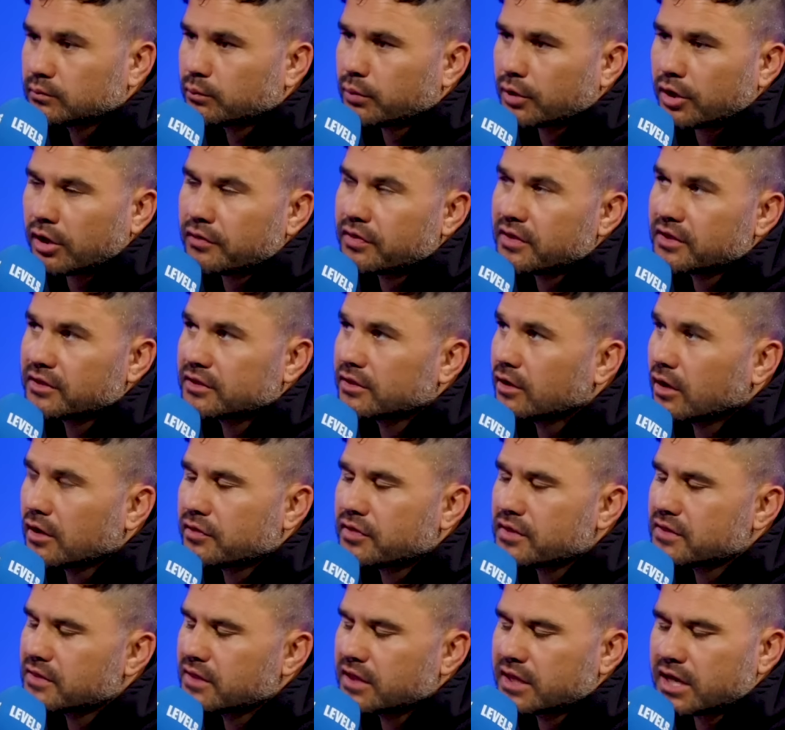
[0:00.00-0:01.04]
But I think
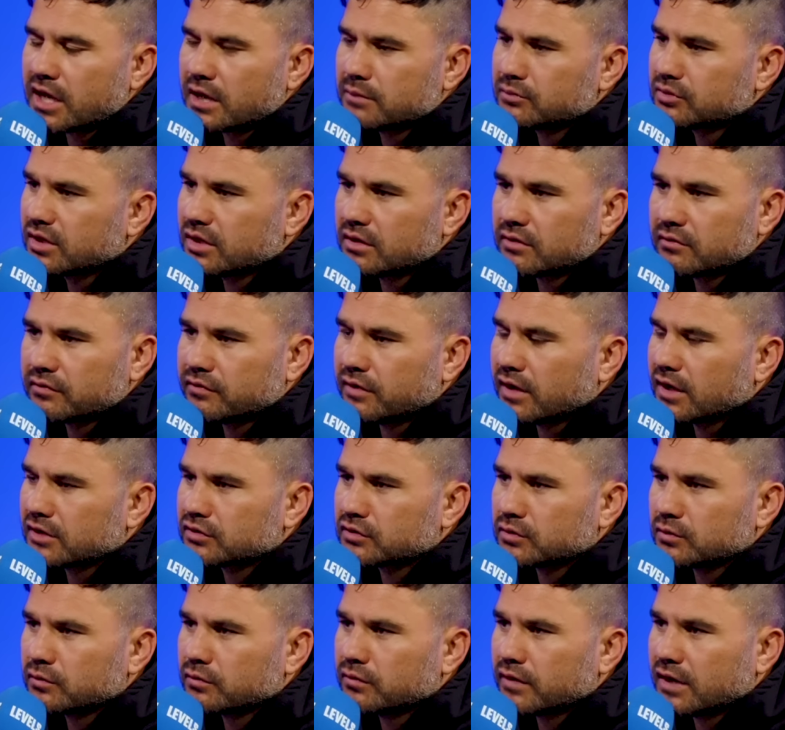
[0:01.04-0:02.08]
the game's getting
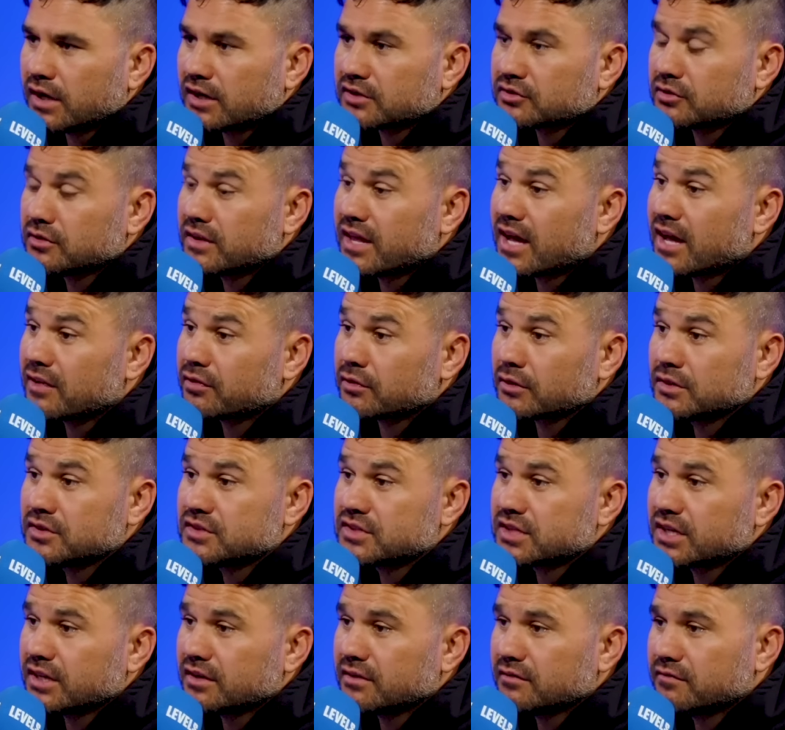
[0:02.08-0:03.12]
faster and faster and the
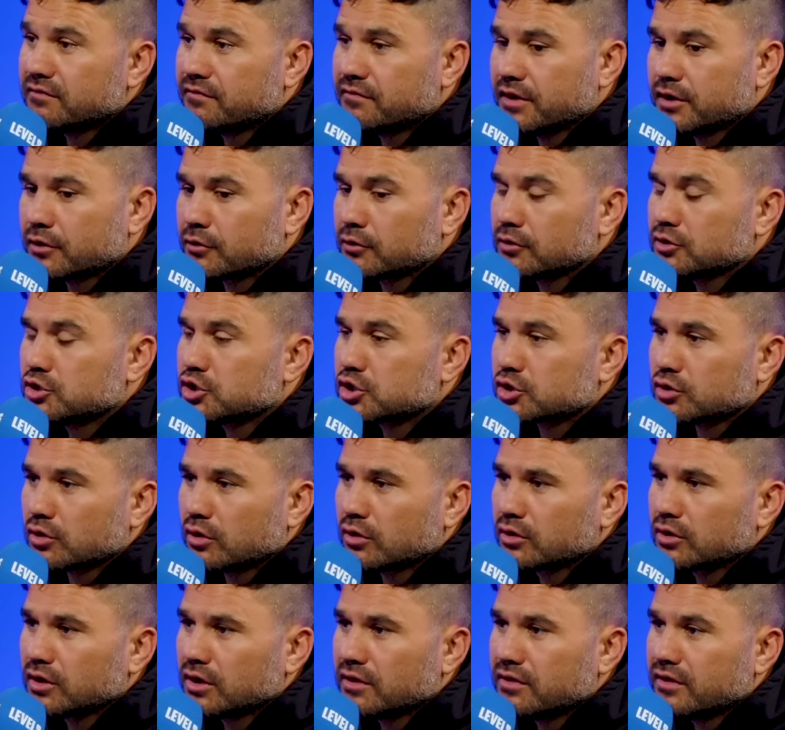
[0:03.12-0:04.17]
athletes are getting fitter and
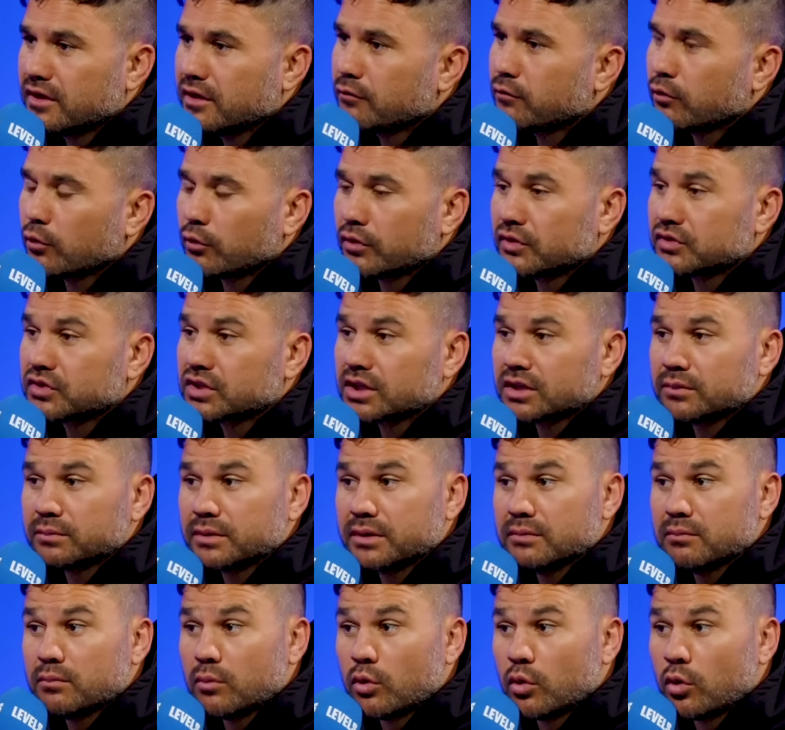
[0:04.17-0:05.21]
stronger, and therefore there's going to
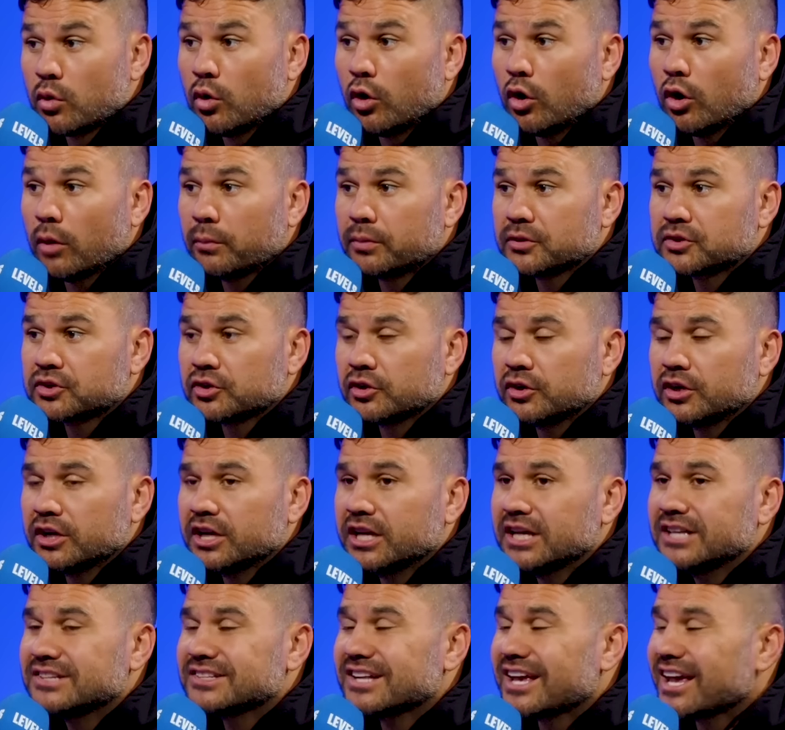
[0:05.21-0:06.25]
be more
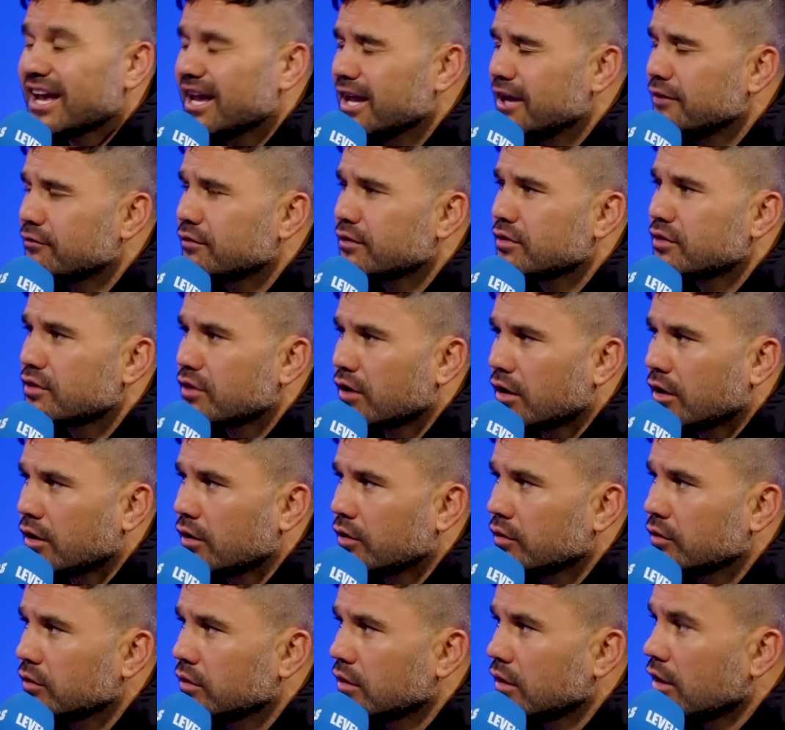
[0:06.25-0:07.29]
opportunities, even
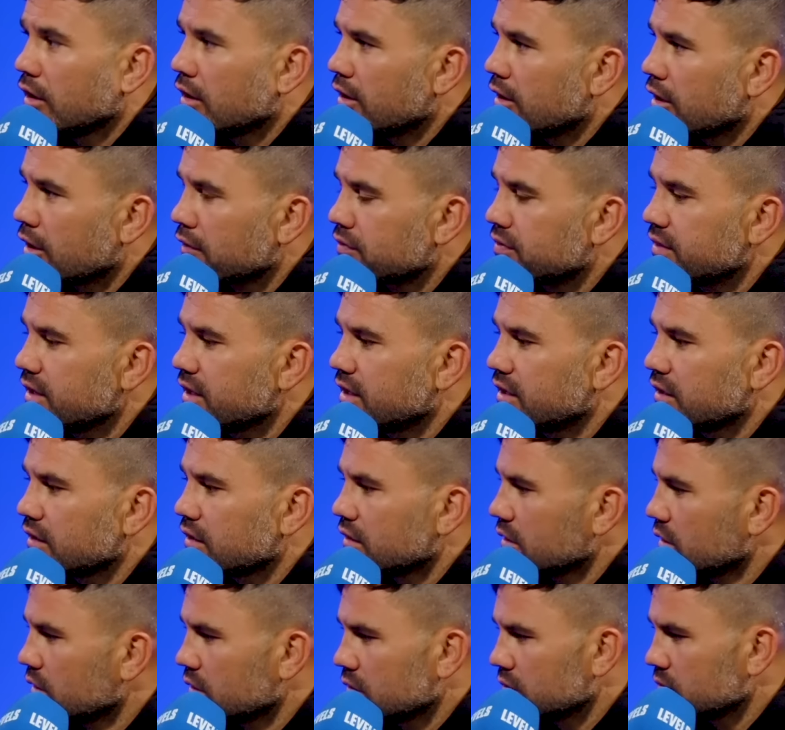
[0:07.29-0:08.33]
though I think
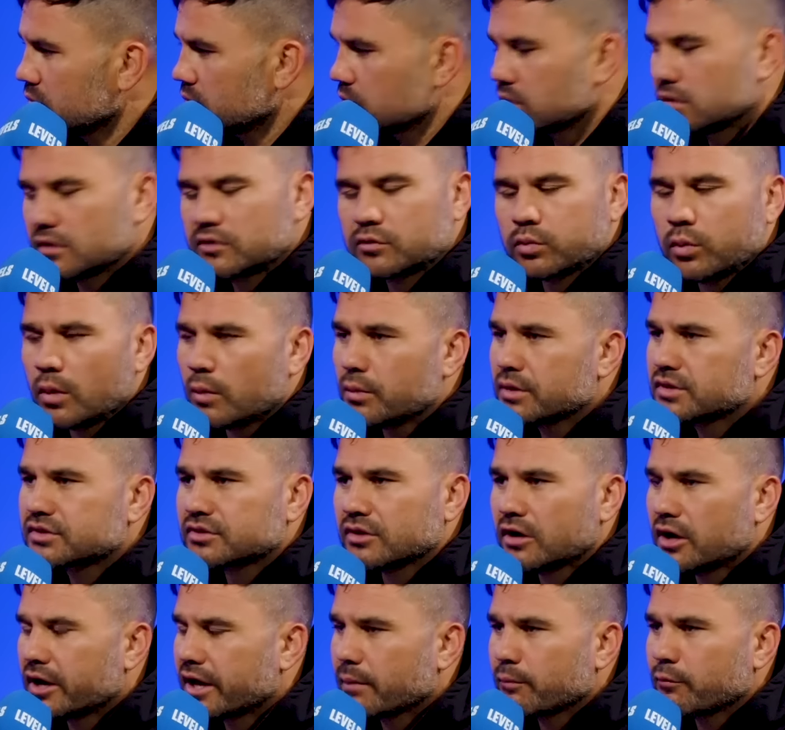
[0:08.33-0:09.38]
it's what we
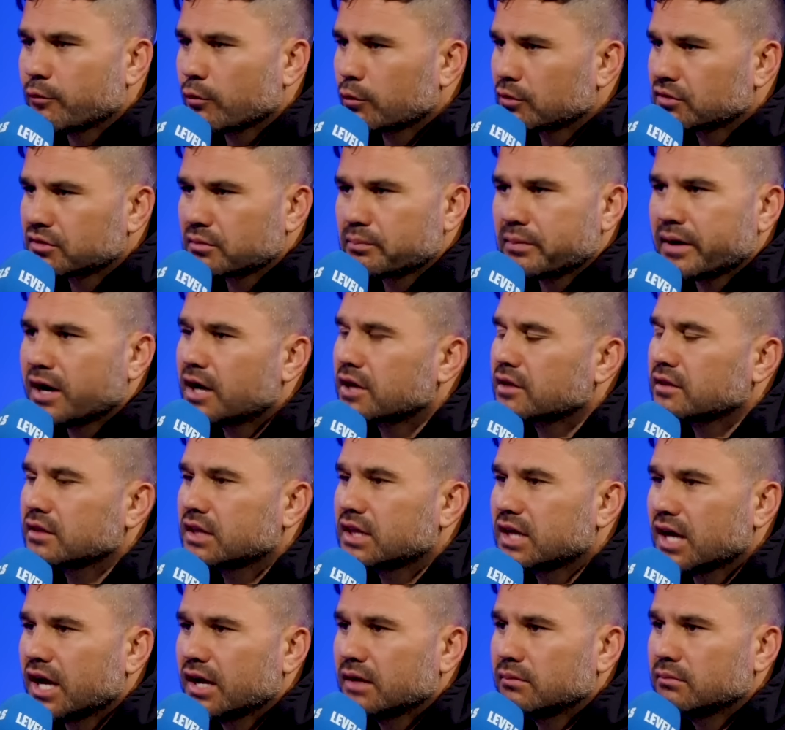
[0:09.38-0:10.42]
sign up for. It's a part of the
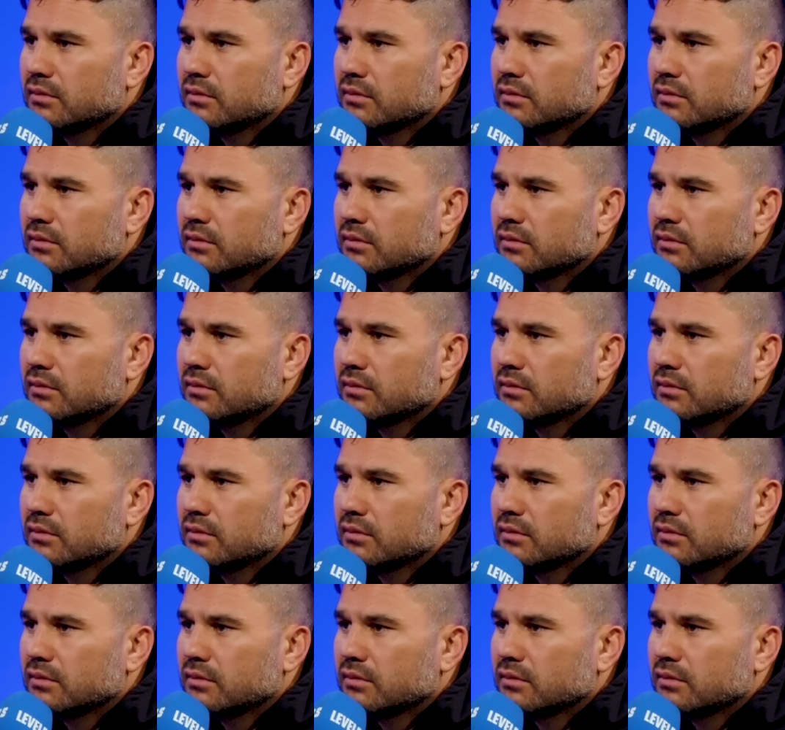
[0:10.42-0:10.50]
game.